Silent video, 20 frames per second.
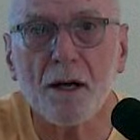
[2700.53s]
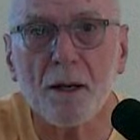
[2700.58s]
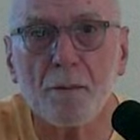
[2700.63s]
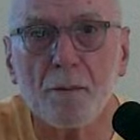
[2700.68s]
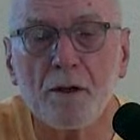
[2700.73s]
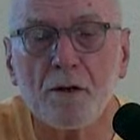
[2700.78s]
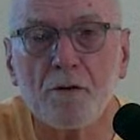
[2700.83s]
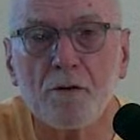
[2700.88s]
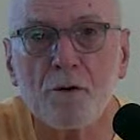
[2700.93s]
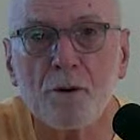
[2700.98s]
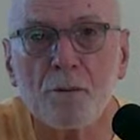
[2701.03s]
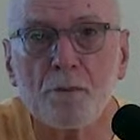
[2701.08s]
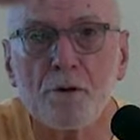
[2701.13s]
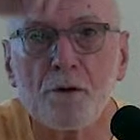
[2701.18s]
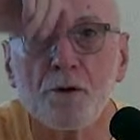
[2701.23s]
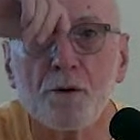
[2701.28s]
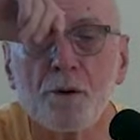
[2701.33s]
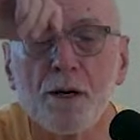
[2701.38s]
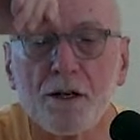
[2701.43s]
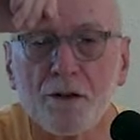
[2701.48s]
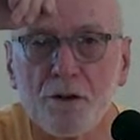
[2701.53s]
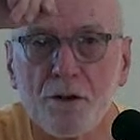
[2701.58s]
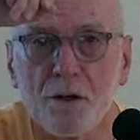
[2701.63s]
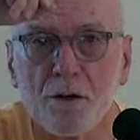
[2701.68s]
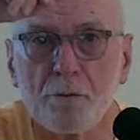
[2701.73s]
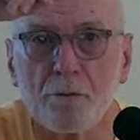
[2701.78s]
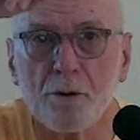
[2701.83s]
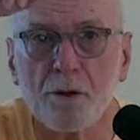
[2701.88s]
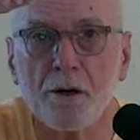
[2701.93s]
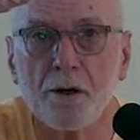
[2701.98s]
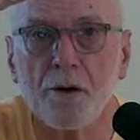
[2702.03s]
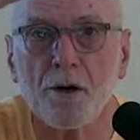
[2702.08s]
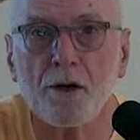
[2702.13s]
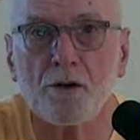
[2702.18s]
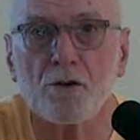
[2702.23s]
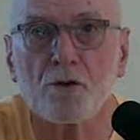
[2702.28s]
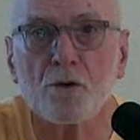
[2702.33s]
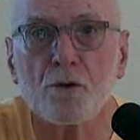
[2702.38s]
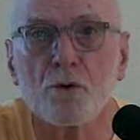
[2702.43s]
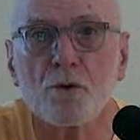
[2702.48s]
coming from the direction of
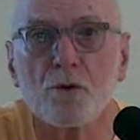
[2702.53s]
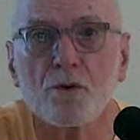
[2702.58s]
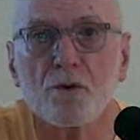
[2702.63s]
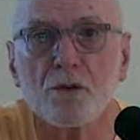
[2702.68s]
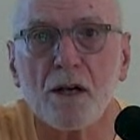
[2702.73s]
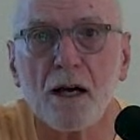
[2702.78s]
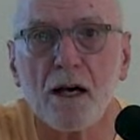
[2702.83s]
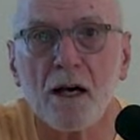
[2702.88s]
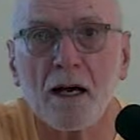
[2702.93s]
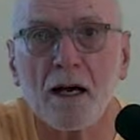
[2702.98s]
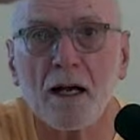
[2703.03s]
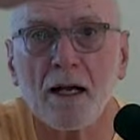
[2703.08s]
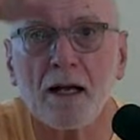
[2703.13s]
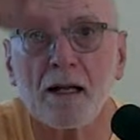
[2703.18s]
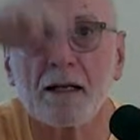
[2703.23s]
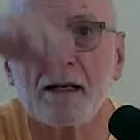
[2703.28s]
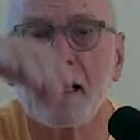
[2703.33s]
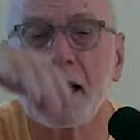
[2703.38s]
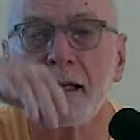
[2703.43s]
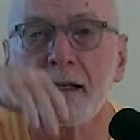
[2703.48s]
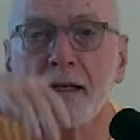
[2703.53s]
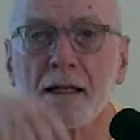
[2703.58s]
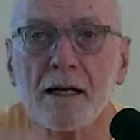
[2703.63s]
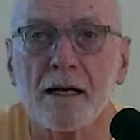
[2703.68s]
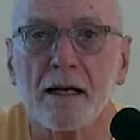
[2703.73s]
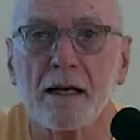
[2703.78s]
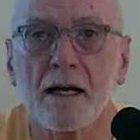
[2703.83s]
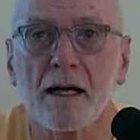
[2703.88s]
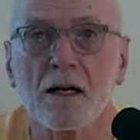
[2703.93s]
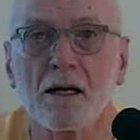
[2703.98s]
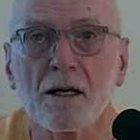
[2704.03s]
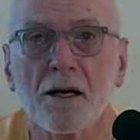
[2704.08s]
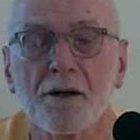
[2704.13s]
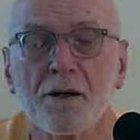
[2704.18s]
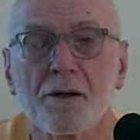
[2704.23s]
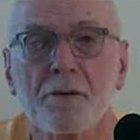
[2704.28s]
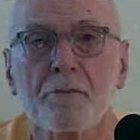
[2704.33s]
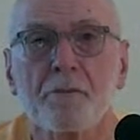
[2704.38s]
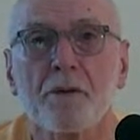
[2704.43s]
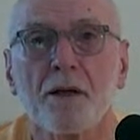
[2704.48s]
Benares through the sky and landing in
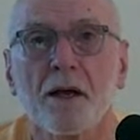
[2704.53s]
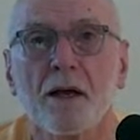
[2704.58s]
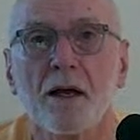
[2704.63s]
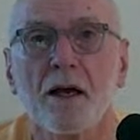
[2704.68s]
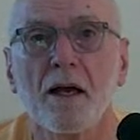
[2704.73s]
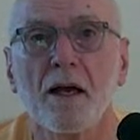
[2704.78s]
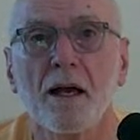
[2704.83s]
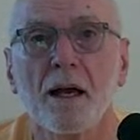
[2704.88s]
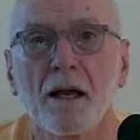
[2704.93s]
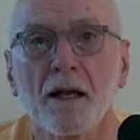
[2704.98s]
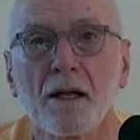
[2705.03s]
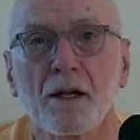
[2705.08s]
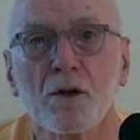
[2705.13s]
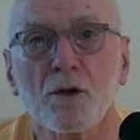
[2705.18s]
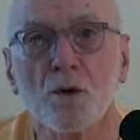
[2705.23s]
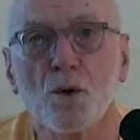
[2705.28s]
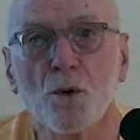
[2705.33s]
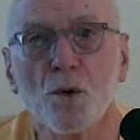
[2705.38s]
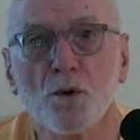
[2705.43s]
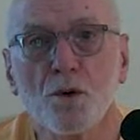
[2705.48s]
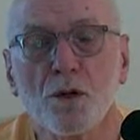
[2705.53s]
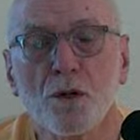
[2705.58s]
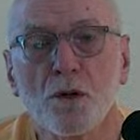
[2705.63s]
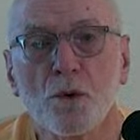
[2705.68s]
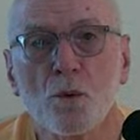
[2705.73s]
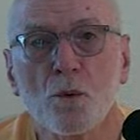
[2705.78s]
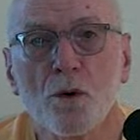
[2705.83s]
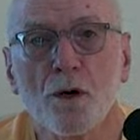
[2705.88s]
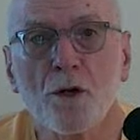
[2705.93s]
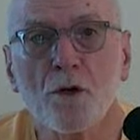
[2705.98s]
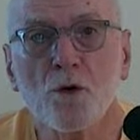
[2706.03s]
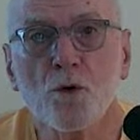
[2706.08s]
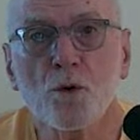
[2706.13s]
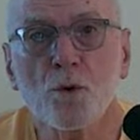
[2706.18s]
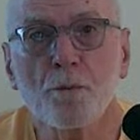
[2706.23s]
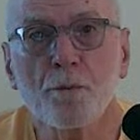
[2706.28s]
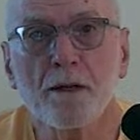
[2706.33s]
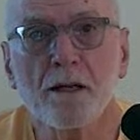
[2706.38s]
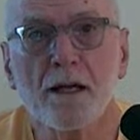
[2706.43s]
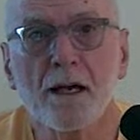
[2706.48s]
Calcutta. And he knew that the one
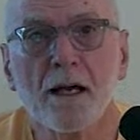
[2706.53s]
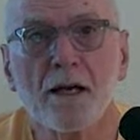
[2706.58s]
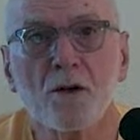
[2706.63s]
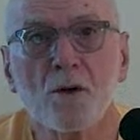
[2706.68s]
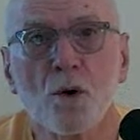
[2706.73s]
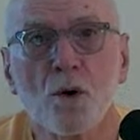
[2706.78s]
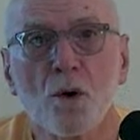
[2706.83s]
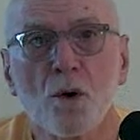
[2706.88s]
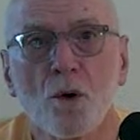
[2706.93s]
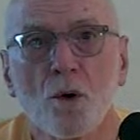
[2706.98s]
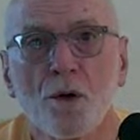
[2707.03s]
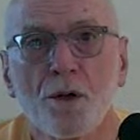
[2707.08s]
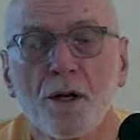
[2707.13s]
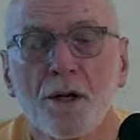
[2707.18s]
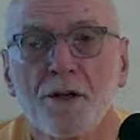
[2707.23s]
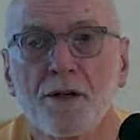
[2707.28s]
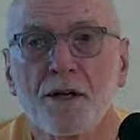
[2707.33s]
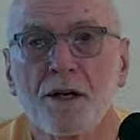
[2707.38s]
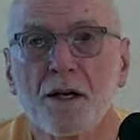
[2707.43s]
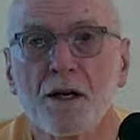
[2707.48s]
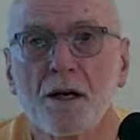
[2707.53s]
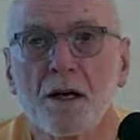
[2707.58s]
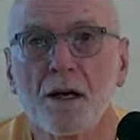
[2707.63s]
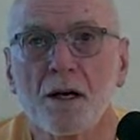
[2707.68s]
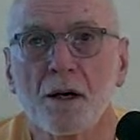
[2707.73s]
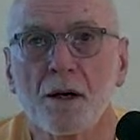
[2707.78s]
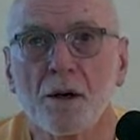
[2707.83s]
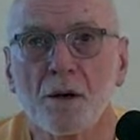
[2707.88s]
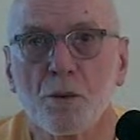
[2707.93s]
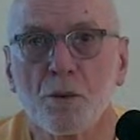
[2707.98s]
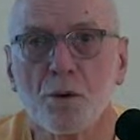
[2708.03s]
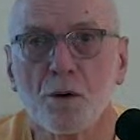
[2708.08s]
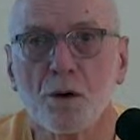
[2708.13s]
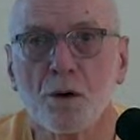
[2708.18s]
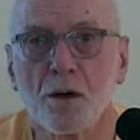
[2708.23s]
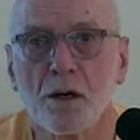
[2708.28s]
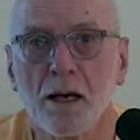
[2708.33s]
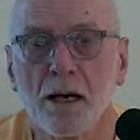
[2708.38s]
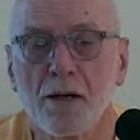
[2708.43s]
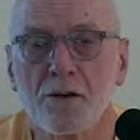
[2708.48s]
whom he had called had
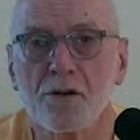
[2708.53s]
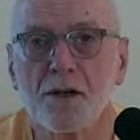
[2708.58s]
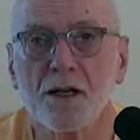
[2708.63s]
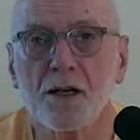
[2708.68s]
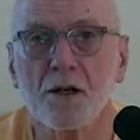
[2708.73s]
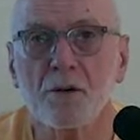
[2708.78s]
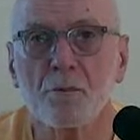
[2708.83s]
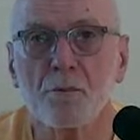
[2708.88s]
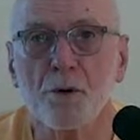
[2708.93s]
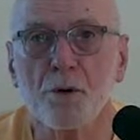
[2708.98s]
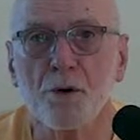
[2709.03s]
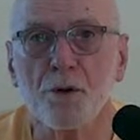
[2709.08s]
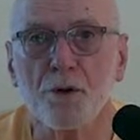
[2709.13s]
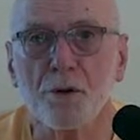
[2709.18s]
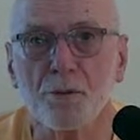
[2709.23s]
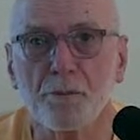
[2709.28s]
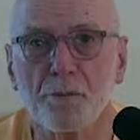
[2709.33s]
taken birth.